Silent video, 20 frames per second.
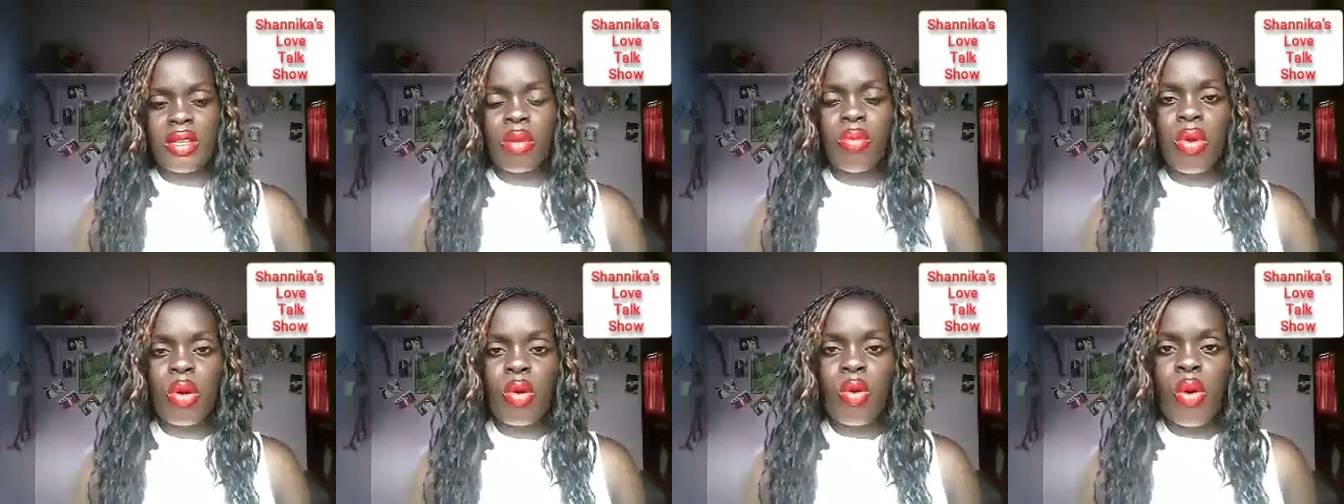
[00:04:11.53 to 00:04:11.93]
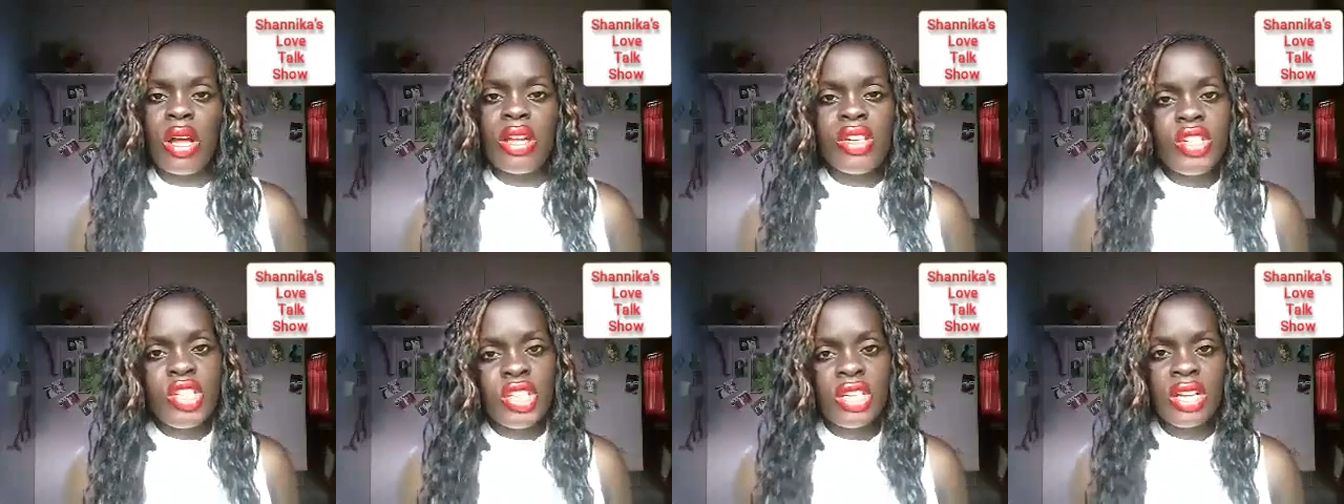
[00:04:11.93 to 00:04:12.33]
Number
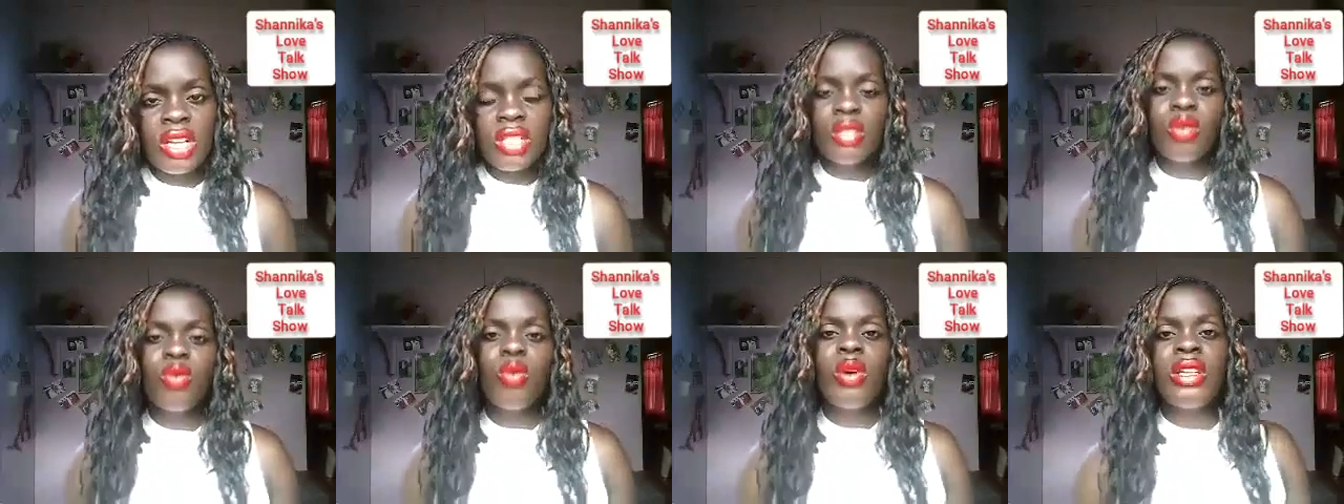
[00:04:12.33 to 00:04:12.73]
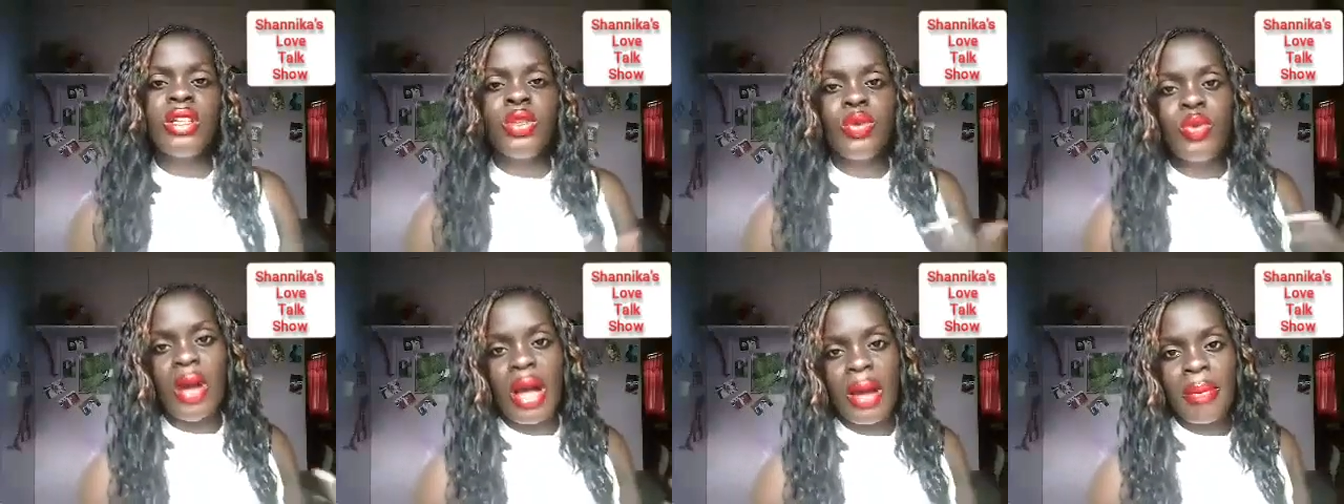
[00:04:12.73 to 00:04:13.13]
one, she doesn't
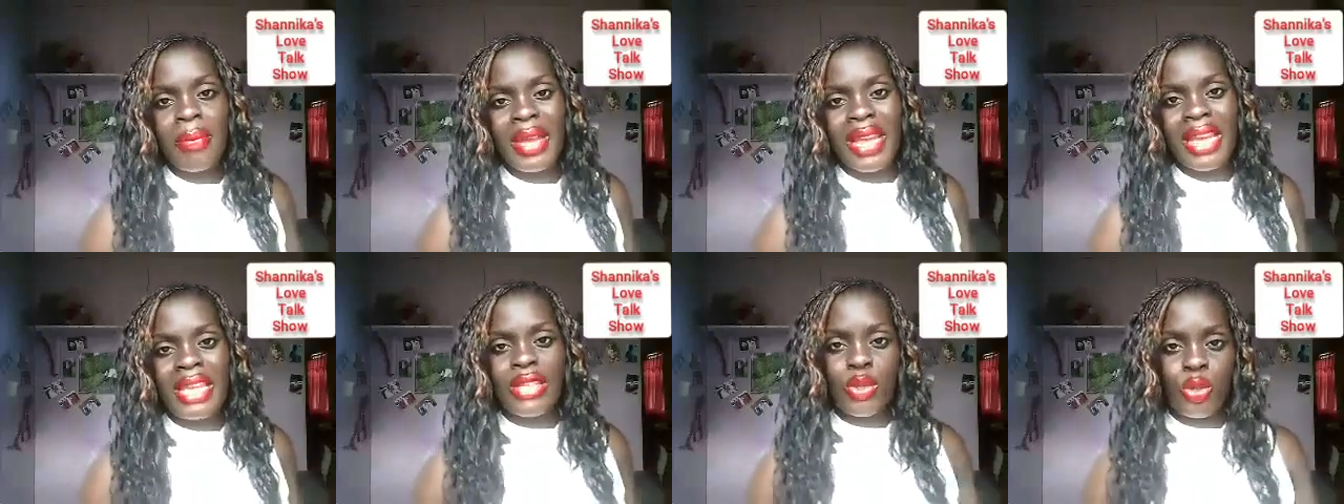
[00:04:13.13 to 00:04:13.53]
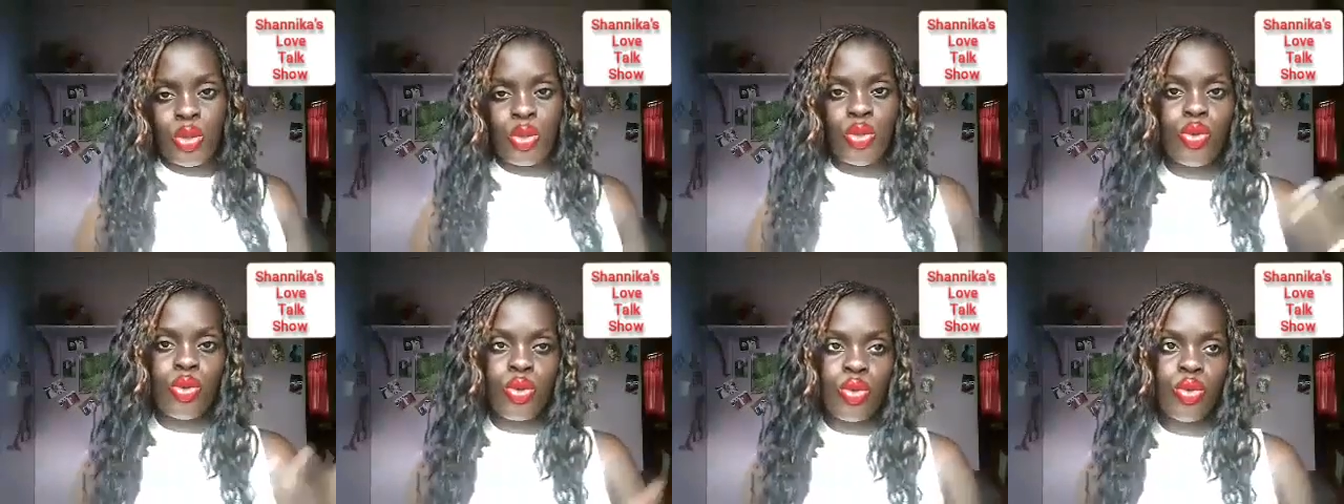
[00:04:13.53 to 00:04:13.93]
want to appear
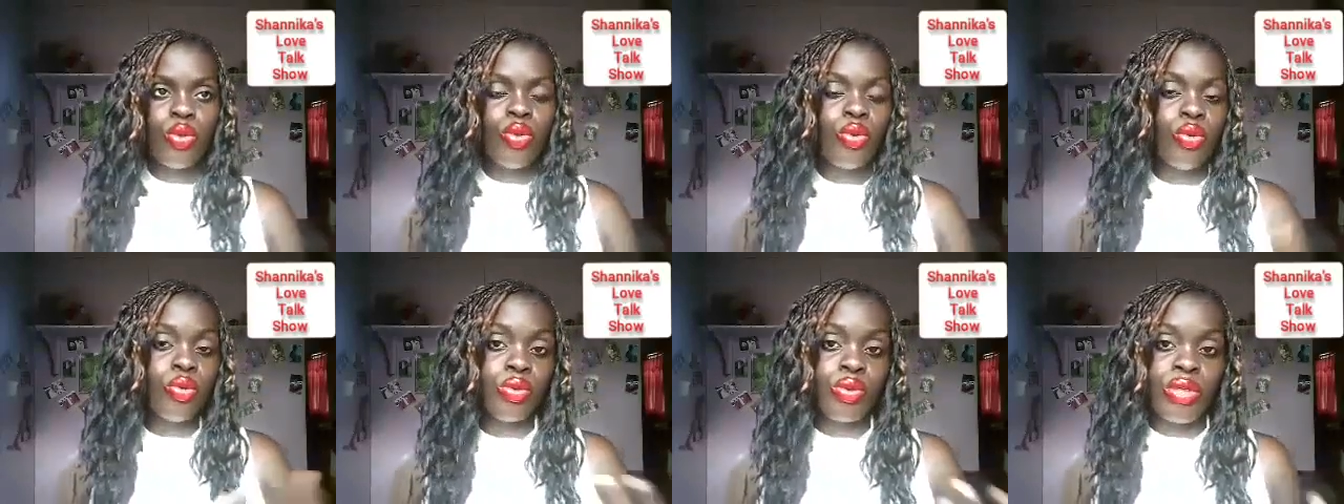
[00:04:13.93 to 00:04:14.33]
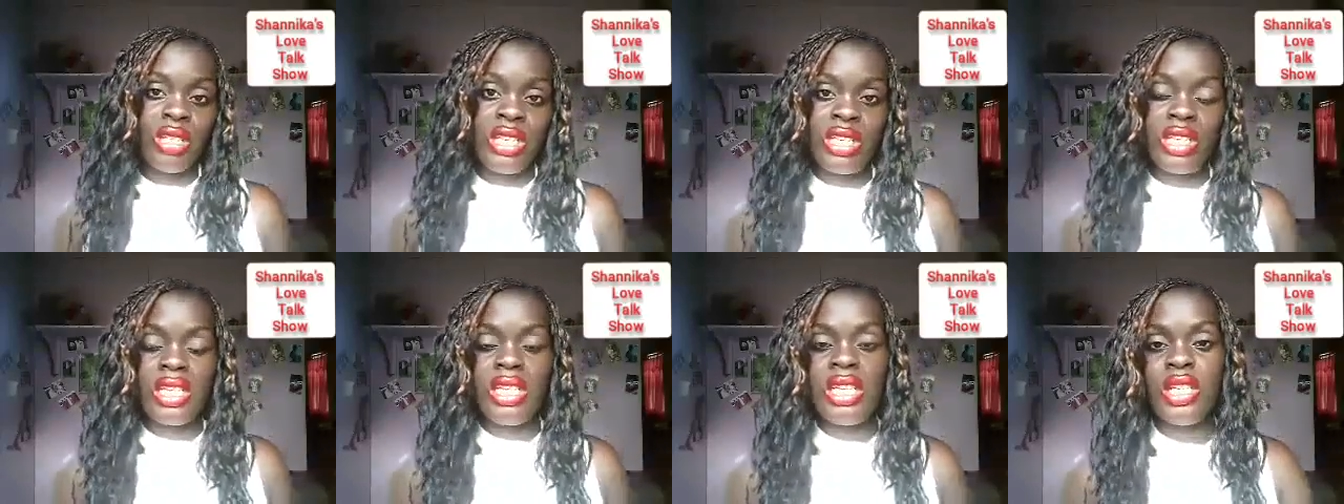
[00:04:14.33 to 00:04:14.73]
too
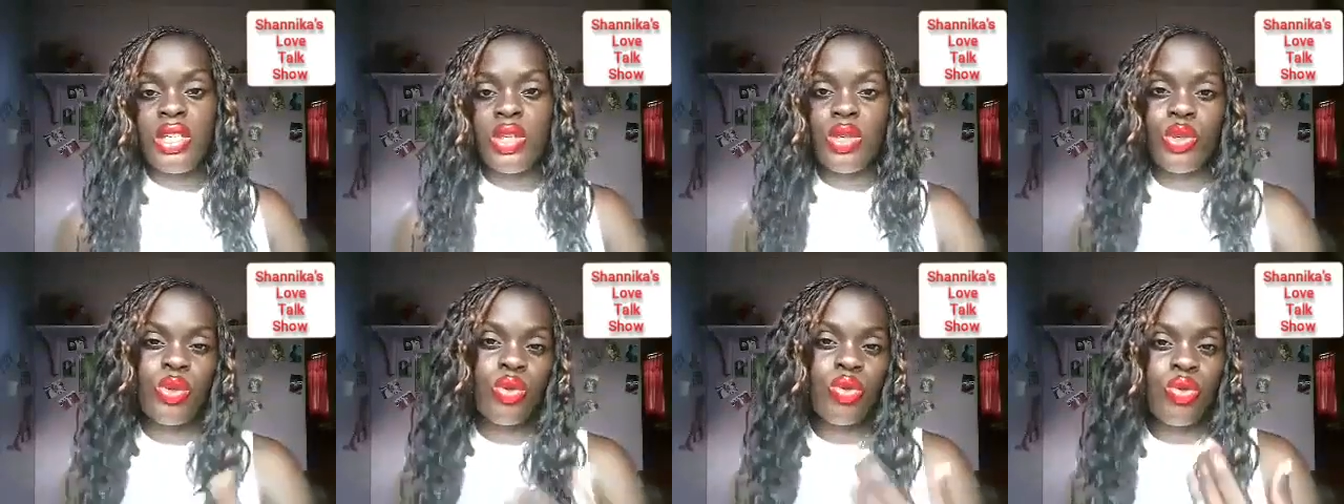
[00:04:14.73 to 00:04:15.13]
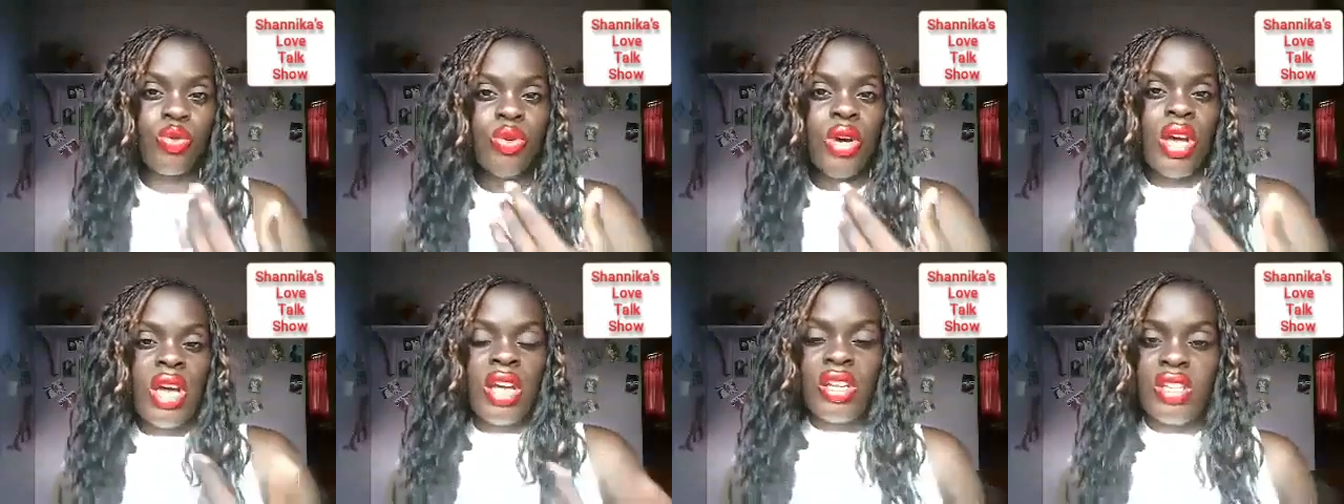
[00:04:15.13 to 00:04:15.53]
needy,
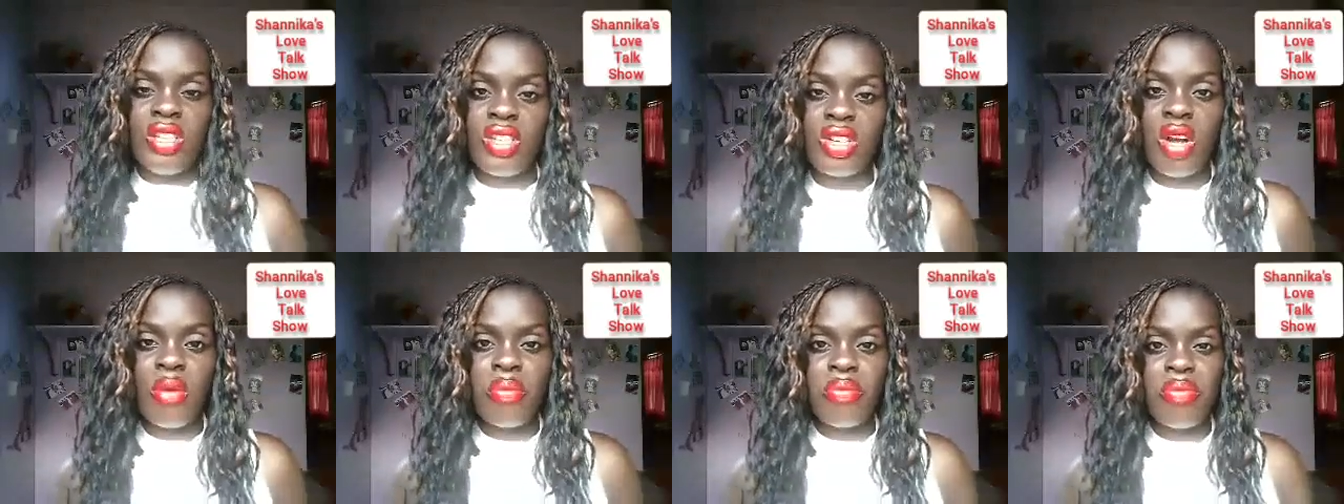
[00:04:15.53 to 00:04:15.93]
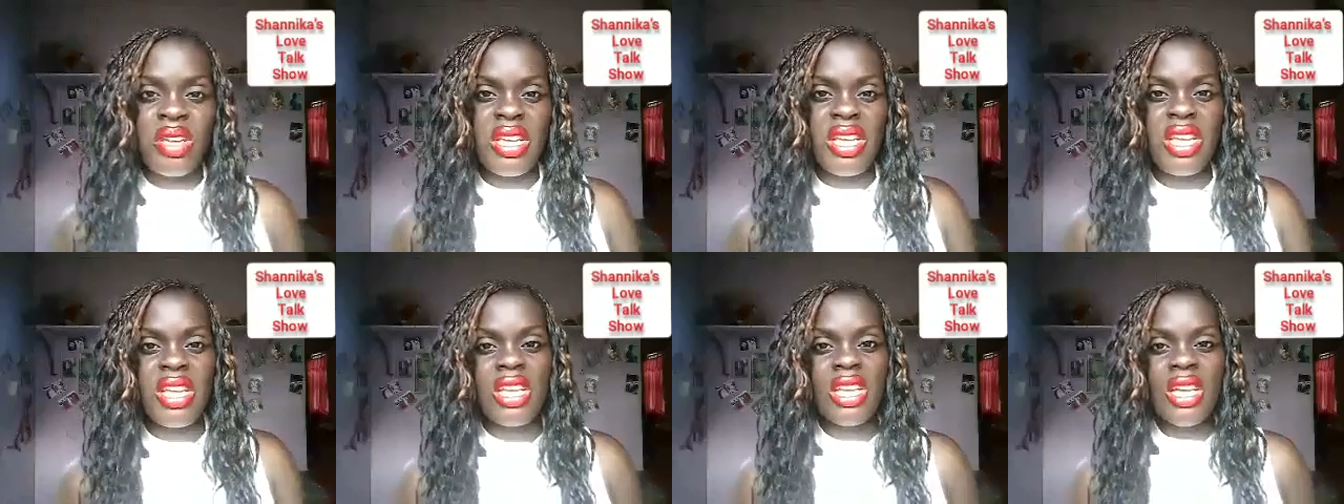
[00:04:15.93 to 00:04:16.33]
too
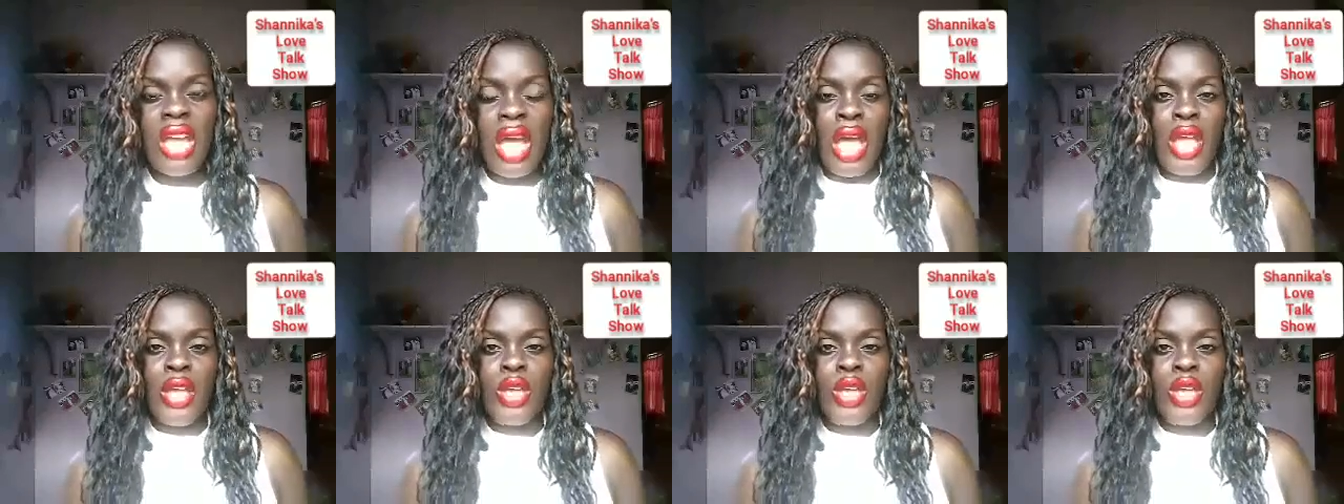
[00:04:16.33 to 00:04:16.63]
jumpy.